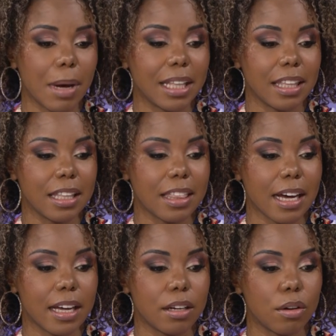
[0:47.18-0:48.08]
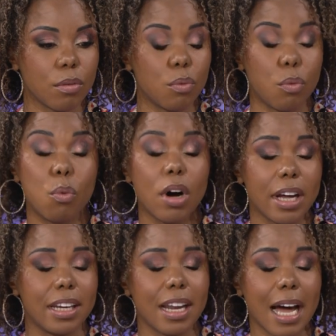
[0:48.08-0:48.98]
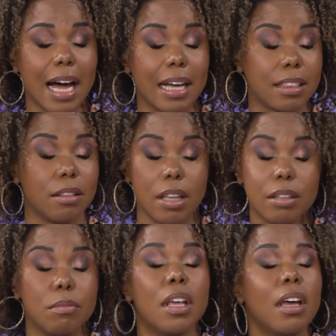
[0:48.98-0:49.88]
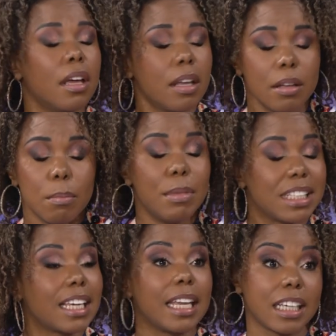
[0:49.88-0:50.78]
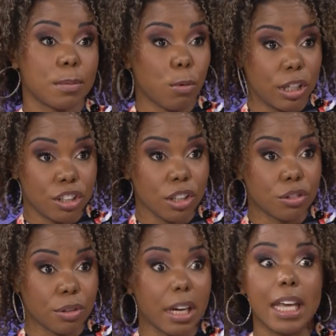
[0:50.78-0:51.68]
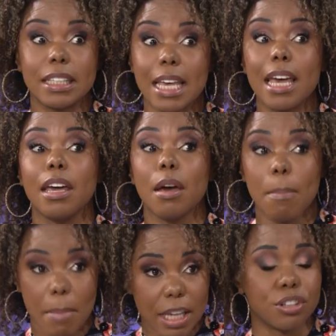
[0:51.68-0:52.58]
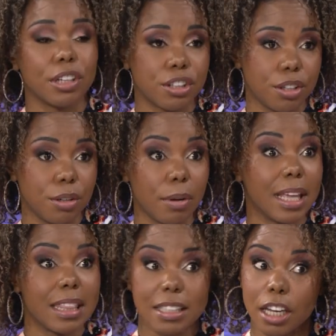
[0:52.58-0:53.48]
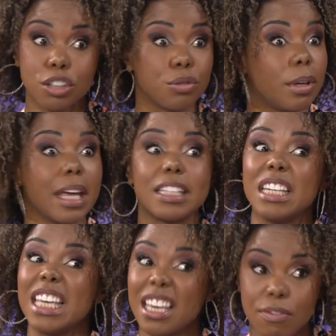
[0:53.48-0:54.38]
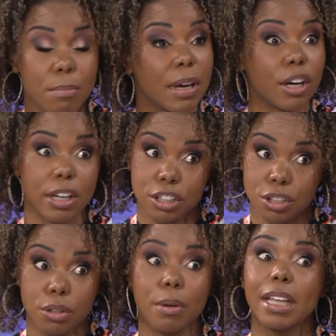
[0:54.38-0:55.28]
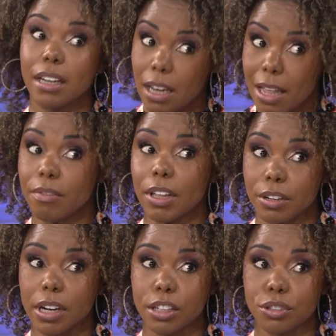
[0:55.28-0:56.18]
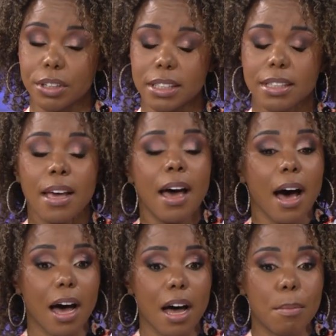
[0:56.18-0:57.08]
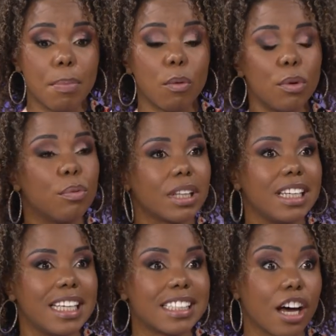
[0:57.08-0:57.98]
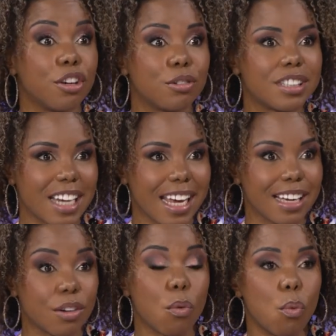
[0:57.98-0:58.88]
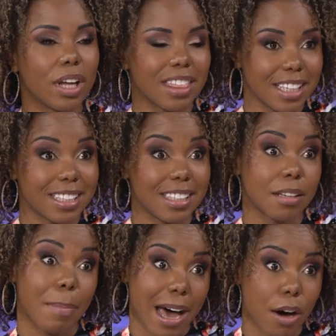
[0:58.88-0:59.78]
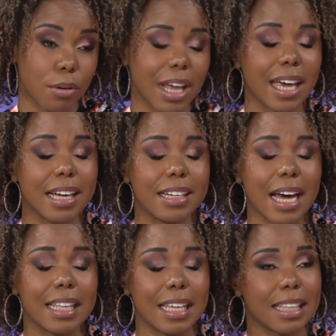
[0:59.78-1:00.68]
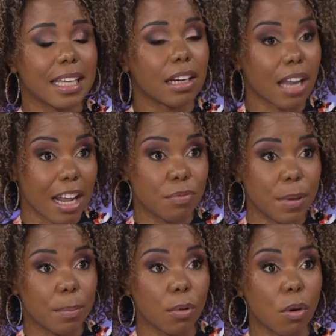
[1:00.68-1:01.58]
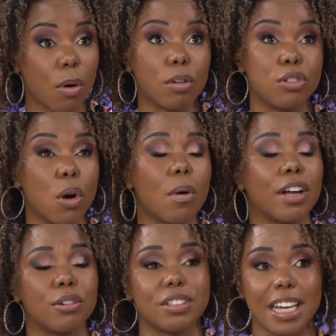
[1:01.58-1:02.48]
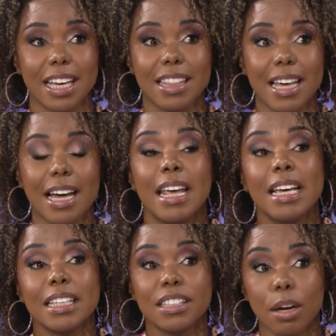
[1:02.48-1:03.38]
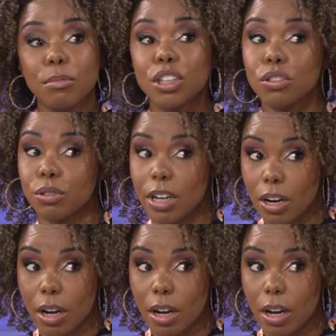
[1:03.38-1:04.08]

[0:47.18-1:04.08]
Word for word: I think that, one, I... It, Missing and exploited children is a major issue in this country. It's an even bigger issue in a lot of other countries. Um, but we really need to understand what this is about. And I think that a lot of people don't understand that some children are